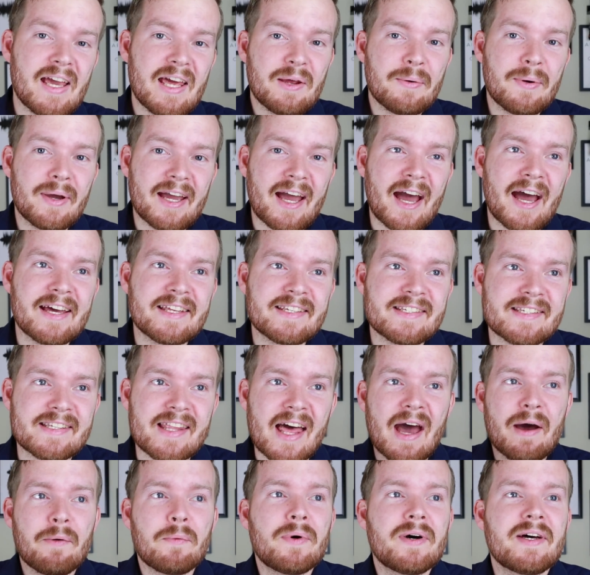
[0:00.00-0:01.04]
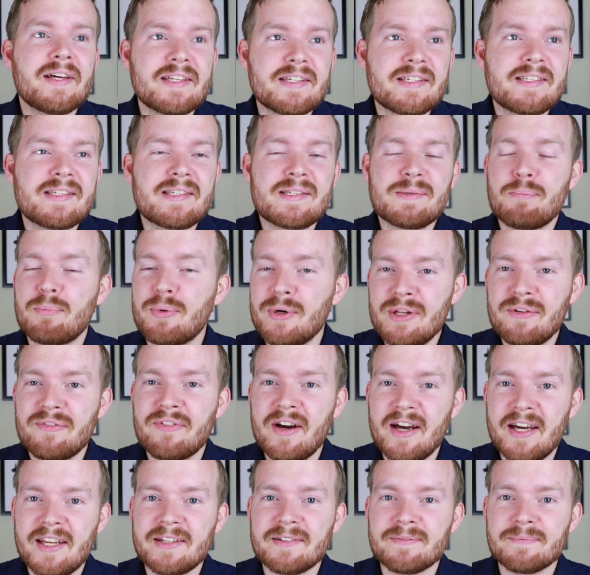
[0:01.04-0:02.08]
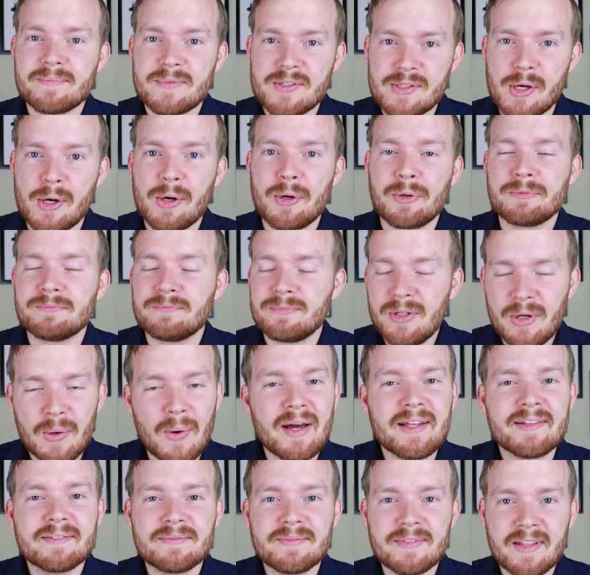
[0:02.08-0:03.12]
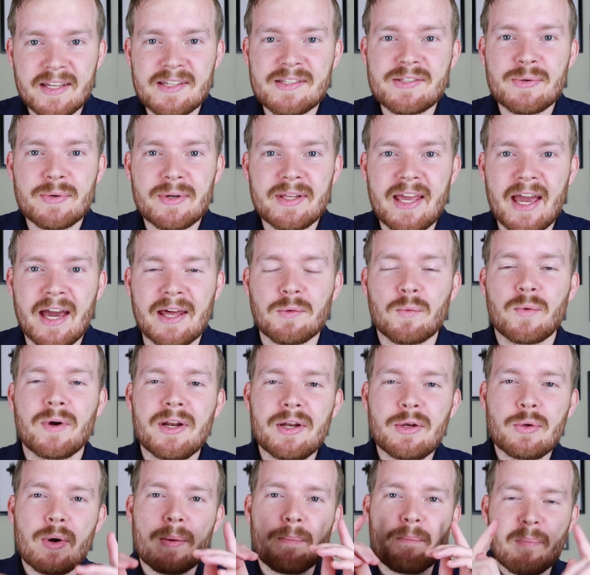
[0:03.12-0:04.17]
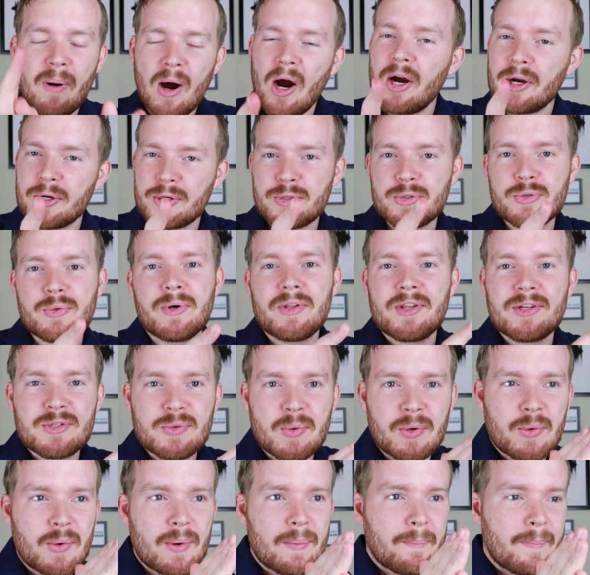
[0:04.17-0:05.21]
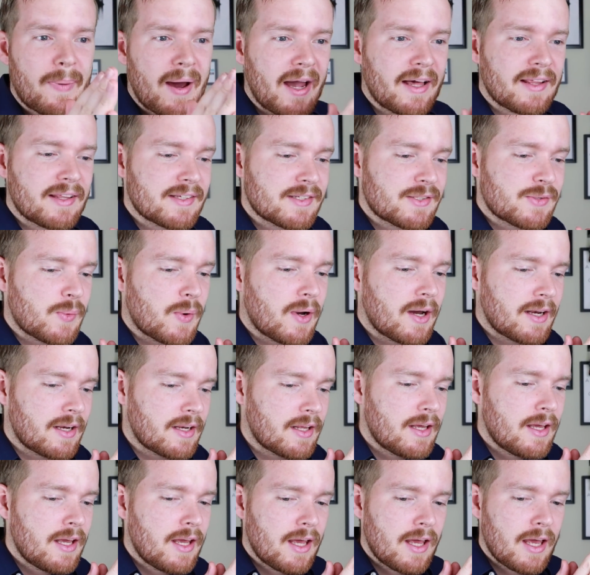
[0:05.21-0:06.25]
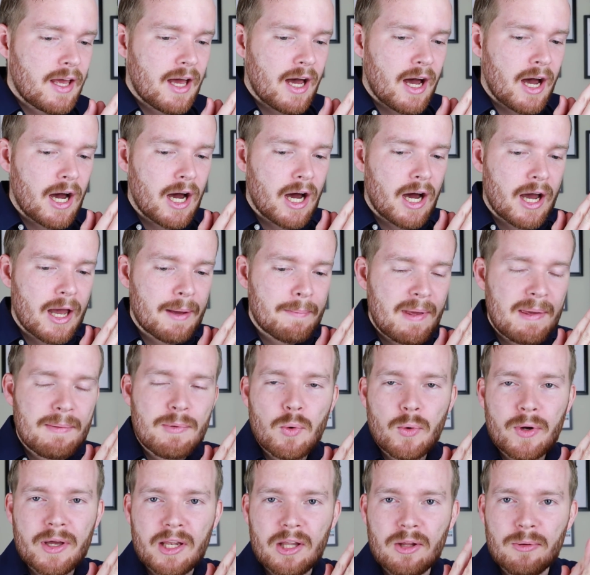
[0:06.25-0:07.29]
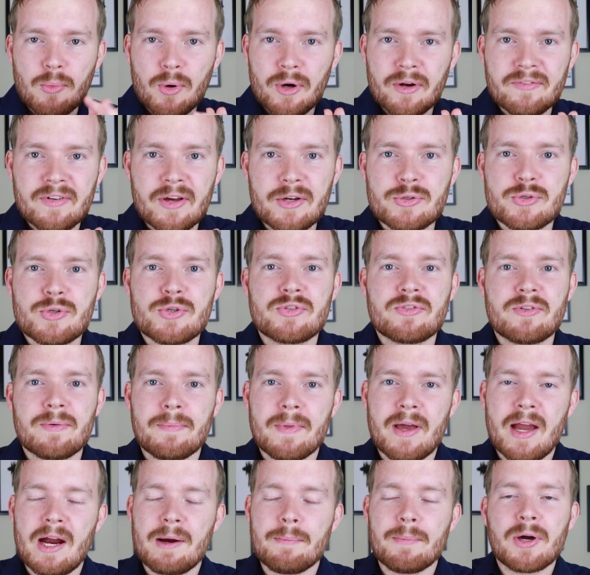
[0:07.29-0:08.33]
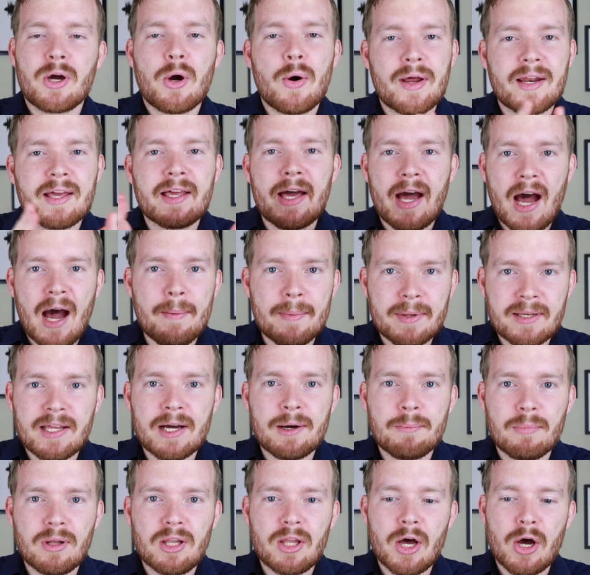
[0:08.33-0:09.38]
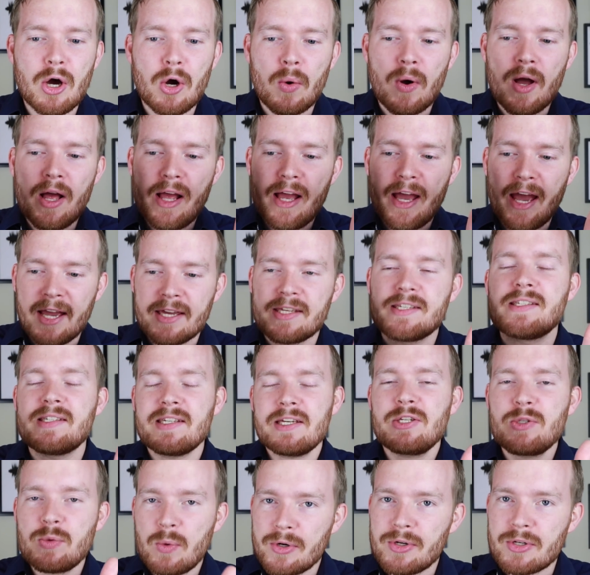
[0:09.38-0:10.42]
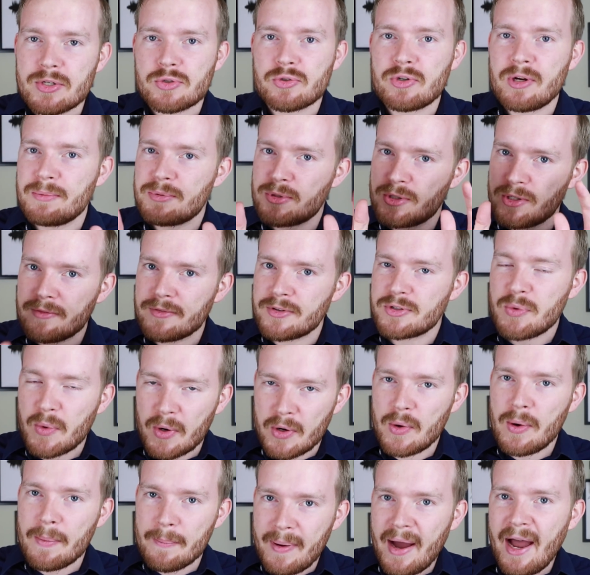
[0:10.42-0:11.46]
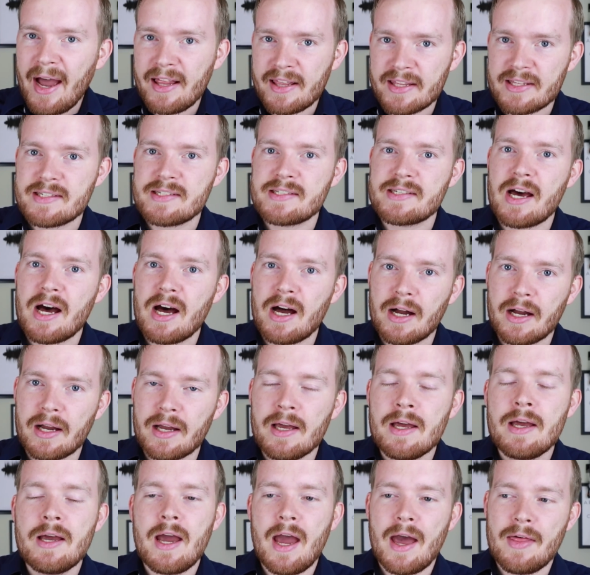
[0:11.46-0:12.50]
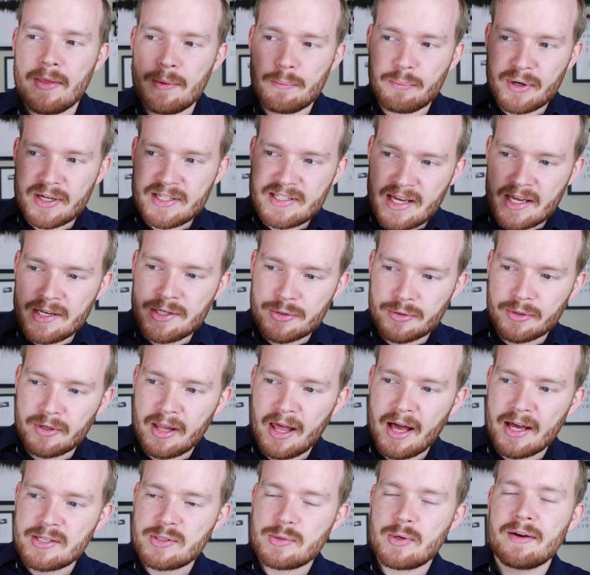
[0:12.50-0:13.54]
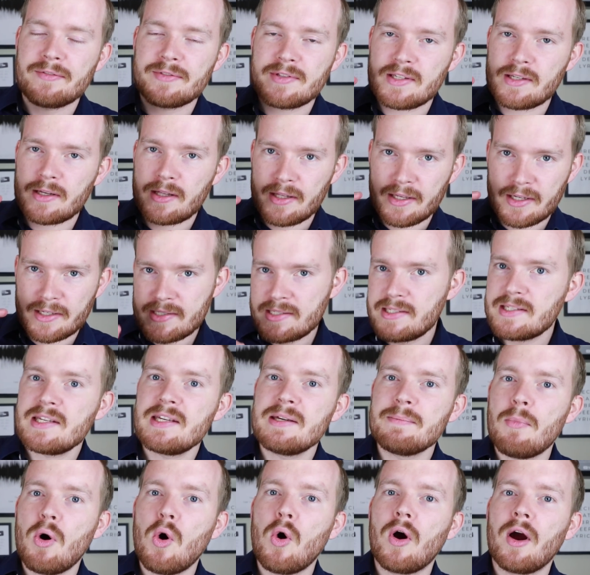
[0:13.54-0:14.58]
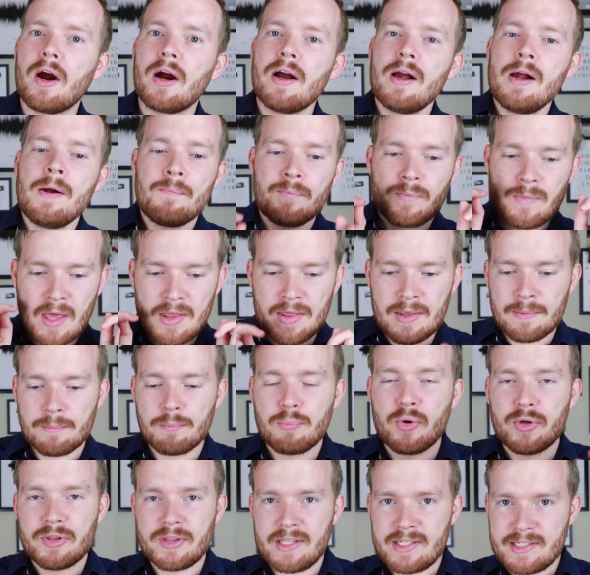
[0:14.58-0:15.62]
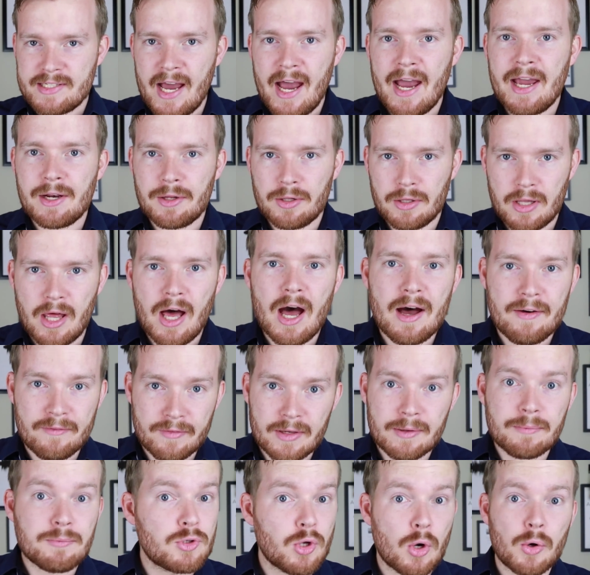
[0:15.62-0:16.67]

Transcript: Anyway, guys, that was pretty fun. So you know what? Let's do it again. We're gonna do a part two on the 21 Pilots one. Uh, and maybe we'll get a little more adventurous from there, but go ahead and comment down below a six word description of a 21 Pilots song, and then press enter a lot so I have to click see more, and then put the title of it.